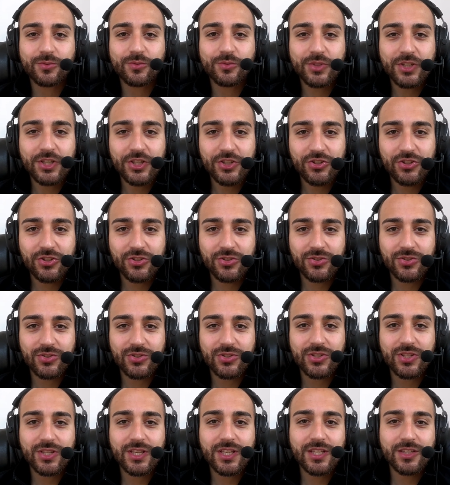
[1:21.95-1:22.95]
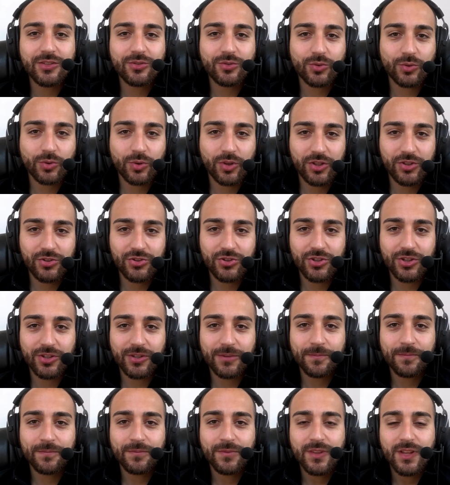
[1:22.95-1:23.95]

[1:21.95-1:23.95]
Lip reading: regions in Croatia